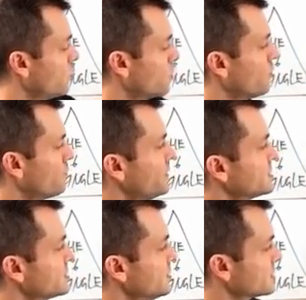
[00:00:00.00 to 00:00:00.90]
or
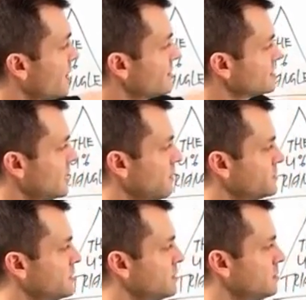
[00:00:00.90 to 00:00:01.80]
this
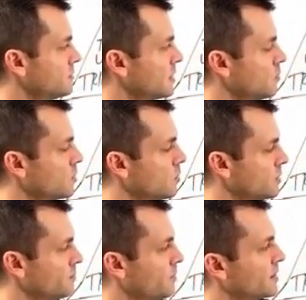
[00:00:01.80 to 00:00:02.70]
concept, okay, we'll
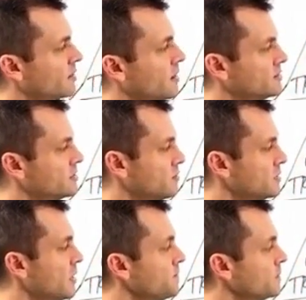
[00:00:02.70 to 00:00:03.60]
call it the bucket concept.